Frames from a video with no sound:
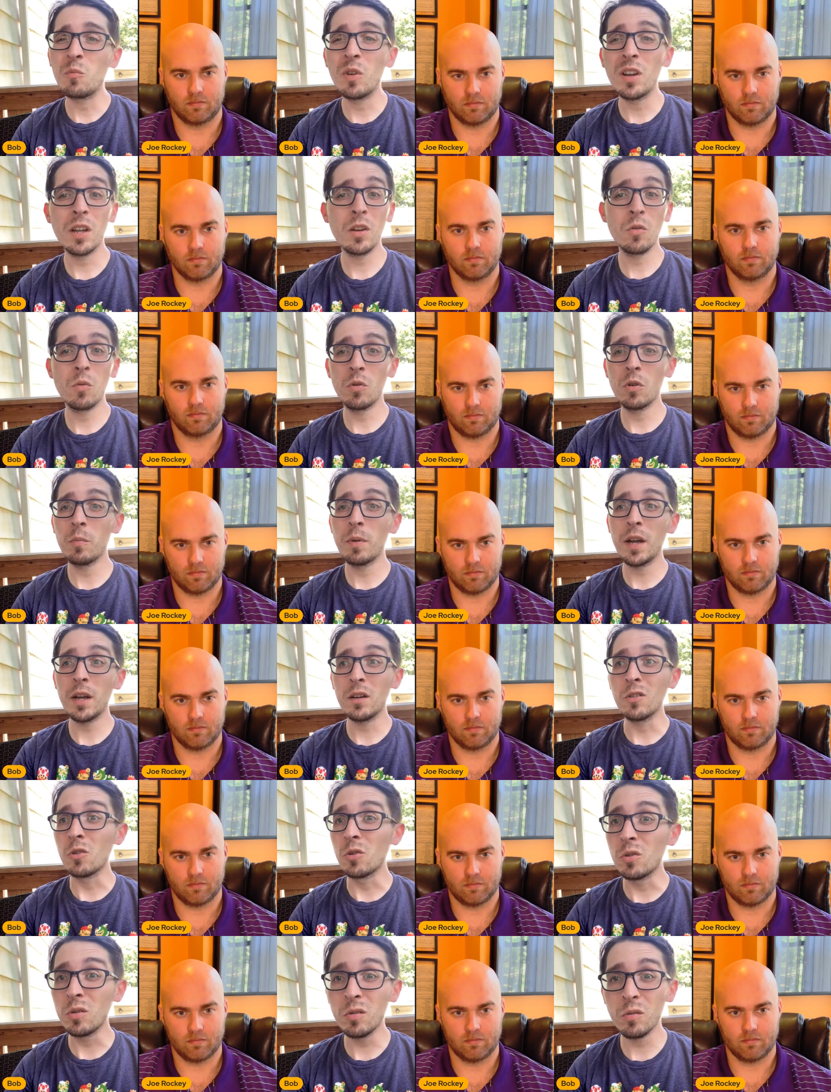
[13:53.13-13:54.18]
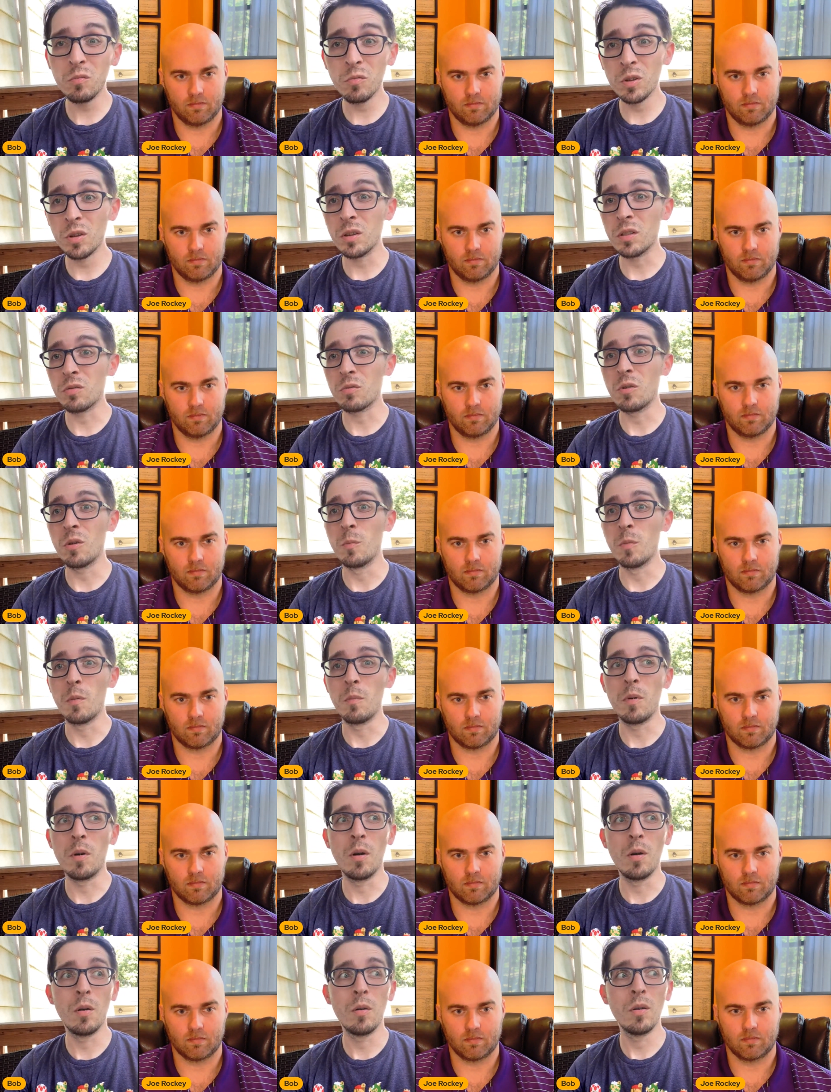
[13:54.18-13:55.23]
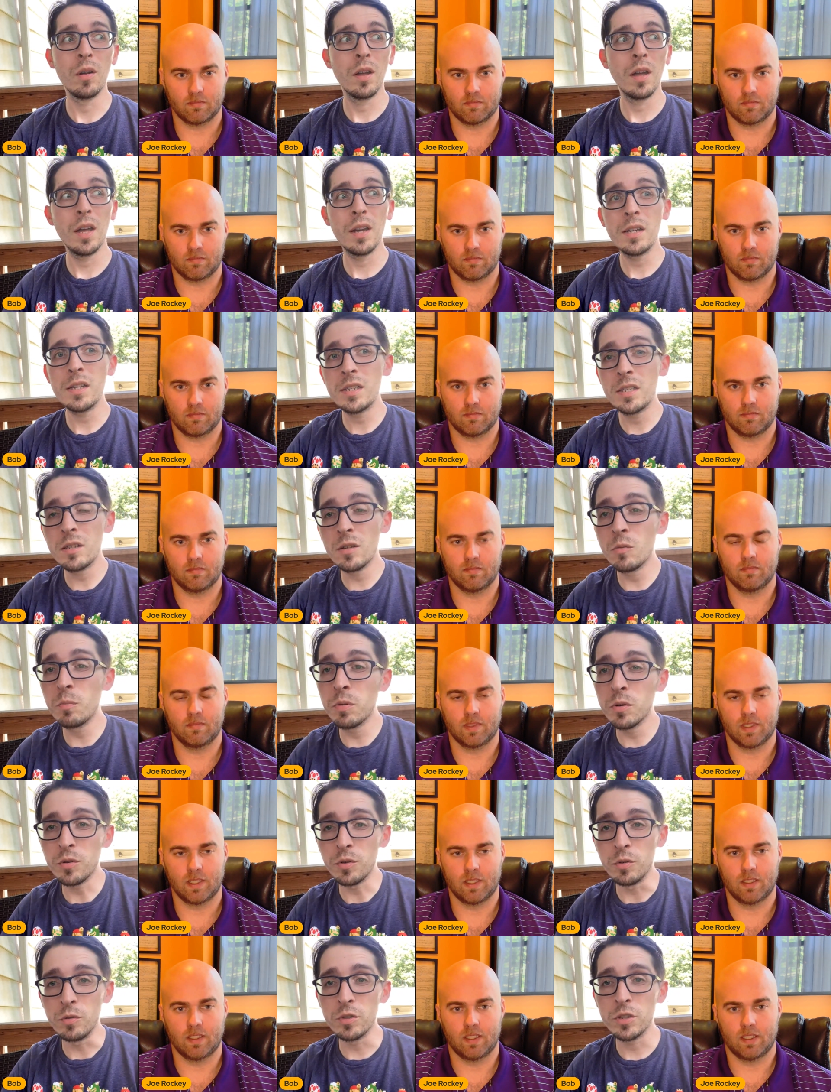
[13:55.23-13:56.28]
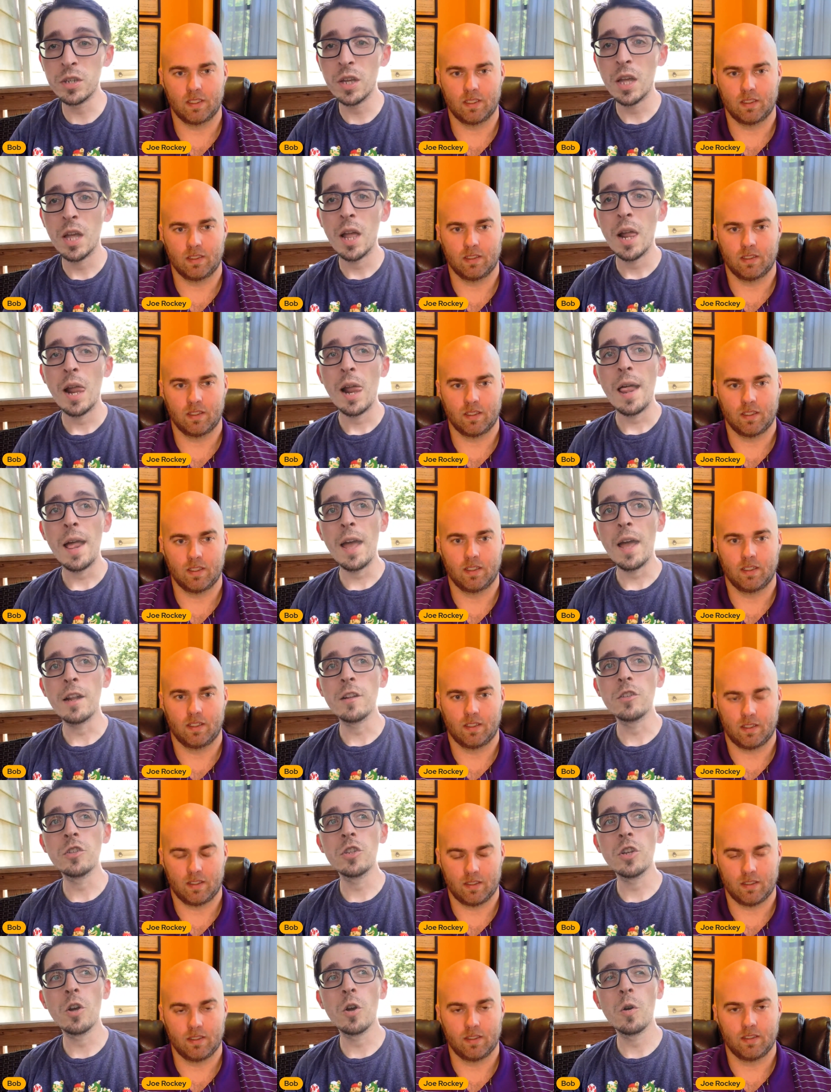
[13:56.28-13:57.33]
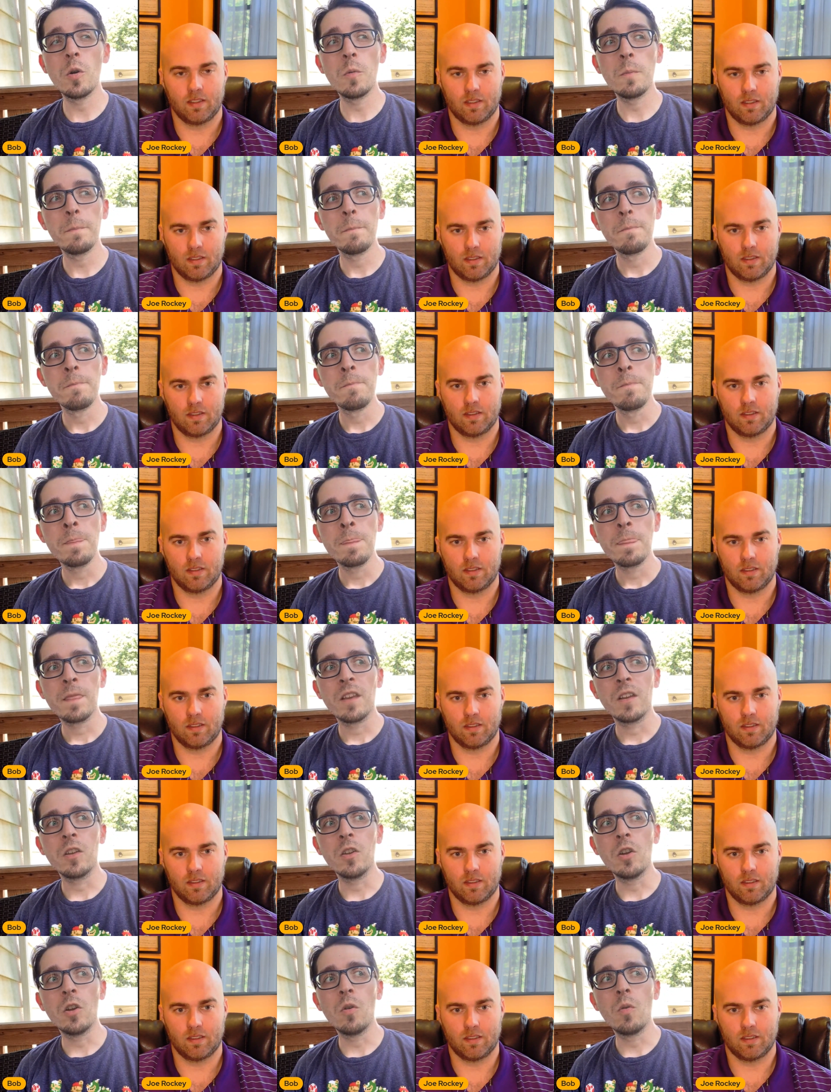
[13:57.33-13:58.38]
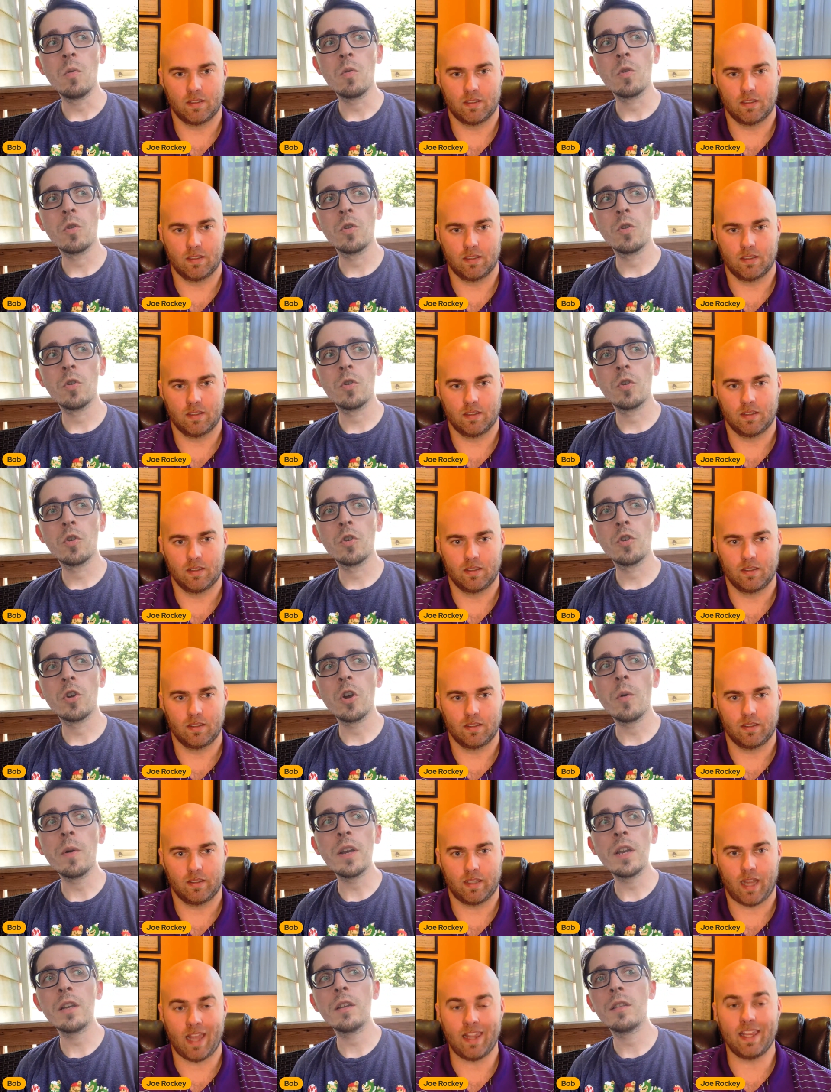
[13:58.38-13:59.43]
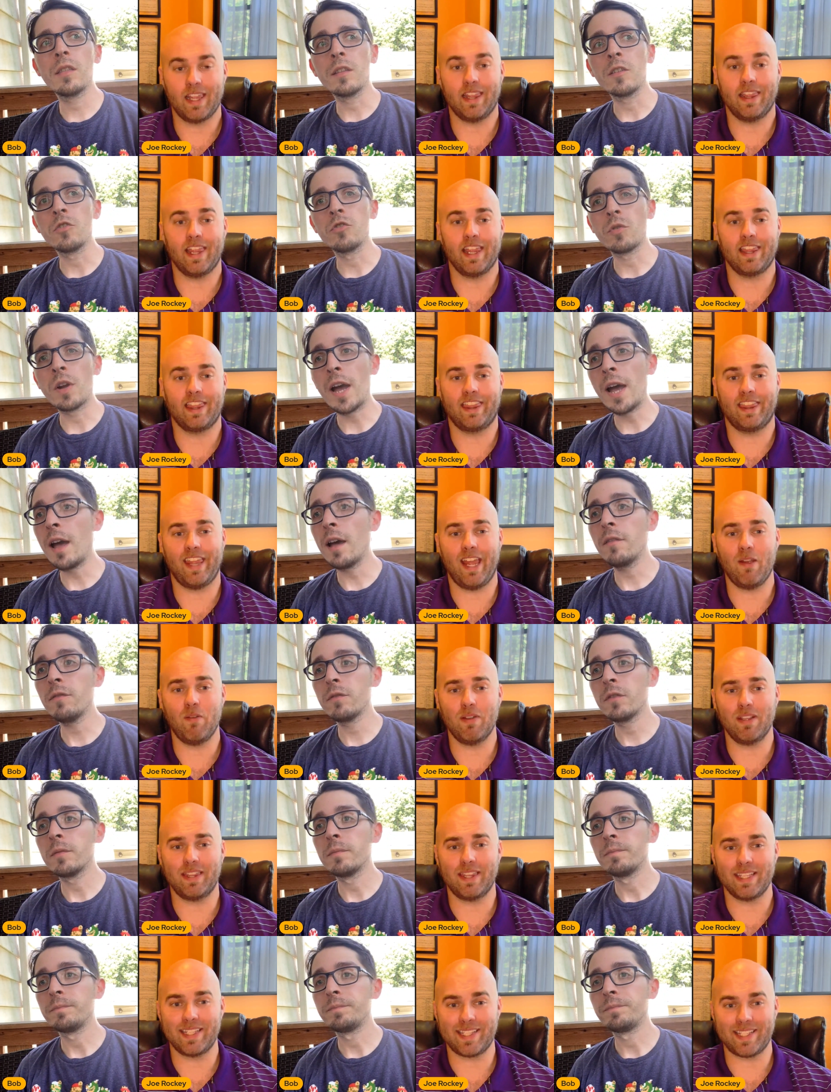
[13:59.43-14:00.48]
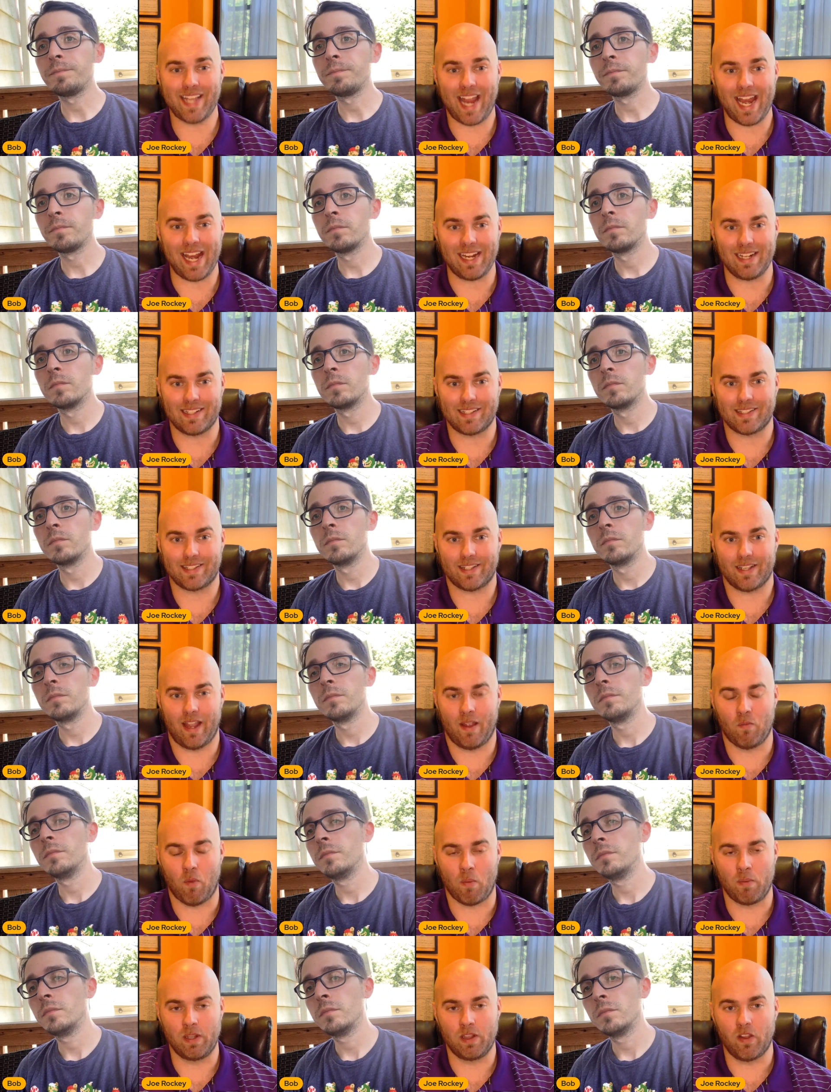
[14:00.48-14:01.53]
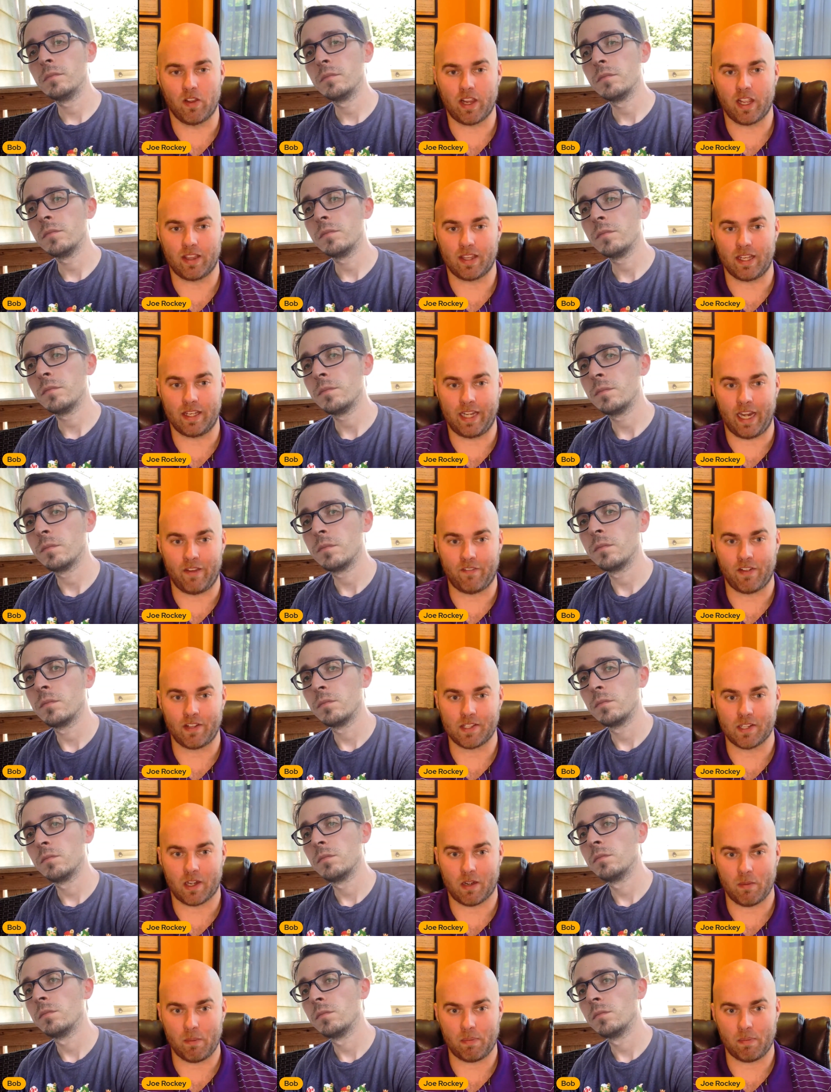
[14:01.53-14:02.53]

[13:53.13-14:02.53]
Speaker 1: when a quarterback couldn't really throw him the ball, and he still produced. And so, you know,
Speaker 2: going and the, the, the thing with the Saints, and when we look at the defense they're going to be